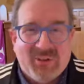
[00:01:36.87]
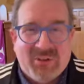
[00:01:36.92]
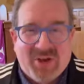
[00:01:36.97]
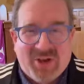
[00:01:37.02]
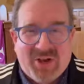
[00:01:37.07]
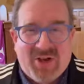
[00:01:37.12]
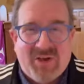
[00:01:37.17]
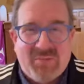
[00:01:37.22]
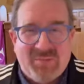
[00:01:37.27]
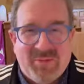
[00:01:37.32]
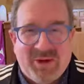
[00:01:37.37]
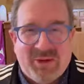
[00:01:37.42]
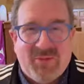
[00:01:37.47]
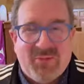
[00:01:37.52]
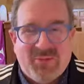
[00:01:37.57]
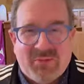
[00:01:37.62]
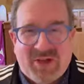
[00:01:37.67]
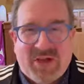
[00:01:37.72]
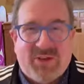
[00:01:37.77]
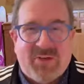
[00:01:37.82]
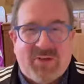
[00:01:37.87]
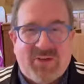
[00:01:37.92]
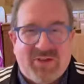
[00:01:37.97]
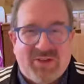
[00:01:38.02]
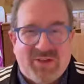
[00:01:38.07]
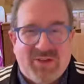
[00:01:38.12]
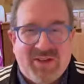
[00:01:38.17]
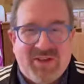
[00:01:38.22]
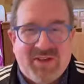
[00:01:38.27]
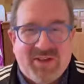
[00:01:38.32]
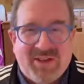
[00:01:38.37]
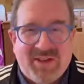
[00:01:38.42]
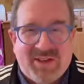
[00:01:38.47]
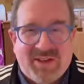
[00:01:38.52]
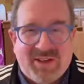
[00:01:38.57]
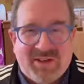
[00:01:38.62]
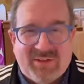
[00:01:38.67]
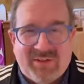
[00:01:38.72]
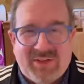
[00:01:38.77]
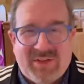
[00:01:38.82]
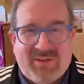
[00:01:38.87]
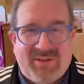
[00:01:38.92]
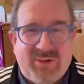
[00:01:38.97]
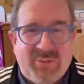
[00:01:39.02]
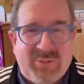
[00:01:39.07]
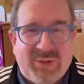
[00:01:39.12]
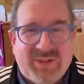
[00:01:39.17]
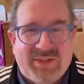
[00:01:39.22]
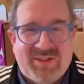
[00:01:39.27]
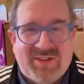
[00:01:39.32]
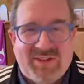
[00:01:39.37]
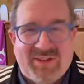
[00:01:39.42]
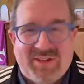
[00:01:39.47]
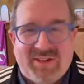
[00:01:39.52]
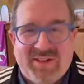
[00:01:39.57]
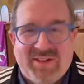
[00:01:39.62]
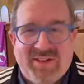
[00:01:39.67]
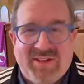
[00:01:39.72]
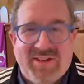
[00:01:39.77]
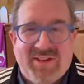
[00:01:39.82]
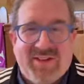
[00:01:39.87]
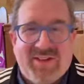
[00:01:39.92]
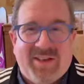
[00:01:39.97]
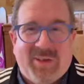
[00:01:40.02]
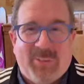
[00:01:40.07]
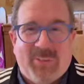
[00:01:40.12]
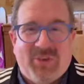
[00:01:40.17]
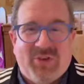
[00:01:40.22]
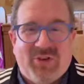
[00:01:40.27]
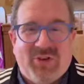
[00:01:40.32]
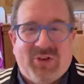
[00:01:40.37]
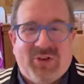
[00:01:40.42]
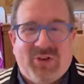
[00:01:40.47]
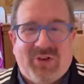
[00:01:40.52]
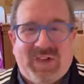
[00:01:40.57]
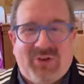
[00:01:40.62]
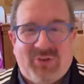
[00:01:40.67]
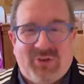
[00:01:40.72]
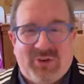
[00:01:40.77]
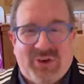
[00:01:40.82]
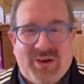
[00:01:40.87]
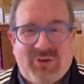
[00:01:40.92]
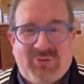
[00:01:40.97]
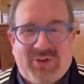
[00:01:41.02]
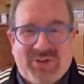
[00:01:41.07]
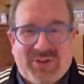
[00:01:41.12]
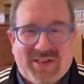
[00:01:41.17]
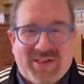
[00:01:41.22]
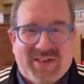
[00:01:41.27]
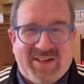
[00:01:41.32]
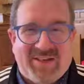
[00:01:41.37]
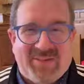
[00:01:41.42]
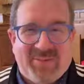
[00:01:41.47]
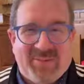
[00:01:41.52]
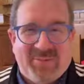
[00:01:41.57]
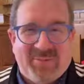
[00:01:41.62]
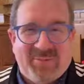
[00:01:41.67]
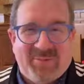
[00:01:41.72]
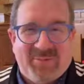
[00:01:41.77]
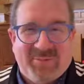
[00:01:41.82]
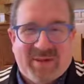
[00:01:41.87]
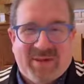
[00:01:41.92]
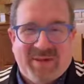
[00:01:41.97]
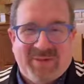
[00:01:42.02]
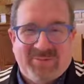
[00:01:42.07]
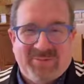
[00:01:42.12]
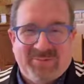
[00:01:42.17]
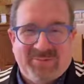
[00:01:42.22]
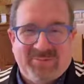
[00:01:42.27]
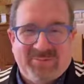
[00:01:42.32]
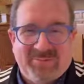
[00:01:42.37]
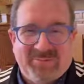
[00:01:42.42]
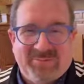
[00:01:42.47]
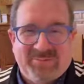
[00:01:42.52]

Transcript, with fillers: O come, O fount of every blessing. Help us all have a grateful day. Bye.